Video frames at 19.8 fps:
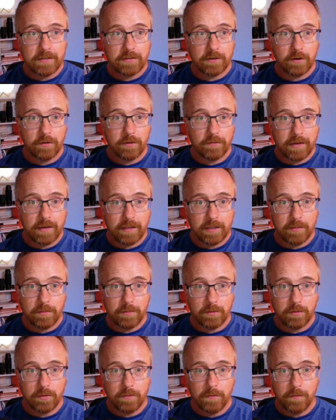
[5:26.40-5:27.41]
are
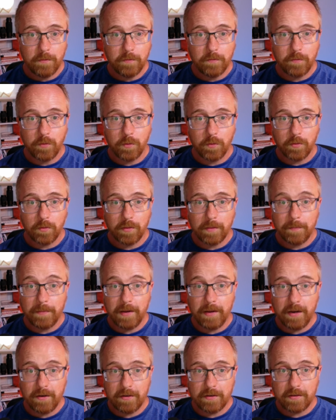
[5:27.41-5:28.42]
available for the
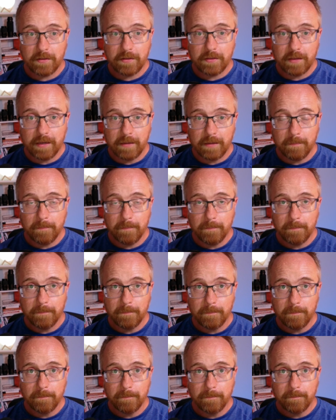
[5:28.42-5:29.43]
parent theme,
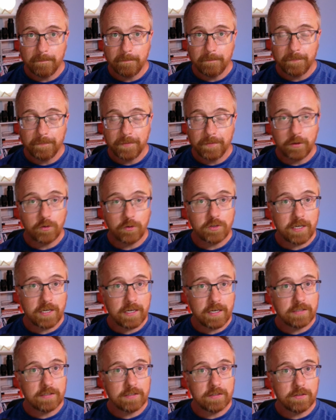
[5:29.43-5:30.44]
your
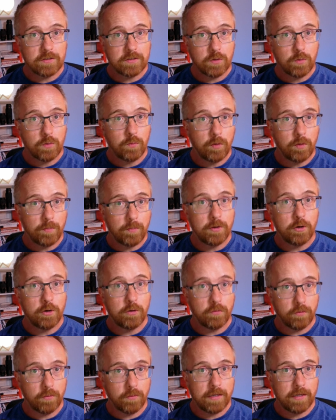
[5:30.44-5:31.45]
changes won't be
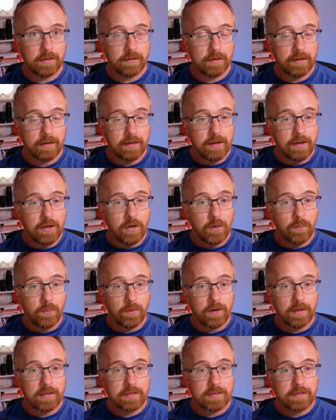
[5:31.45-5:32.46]
overwritten.
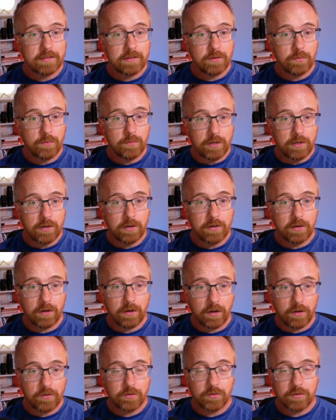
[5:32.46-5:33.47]
Whereas we could
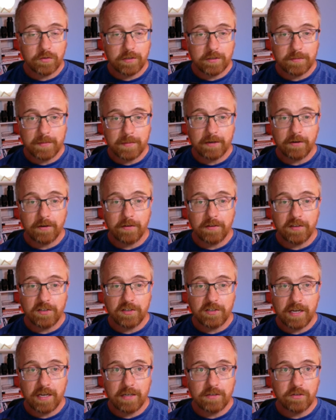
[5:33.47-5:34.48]
also just make all these
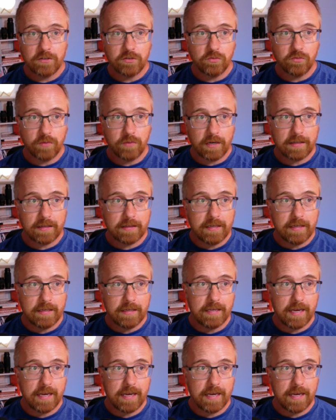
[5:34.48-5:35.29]
changes directly in the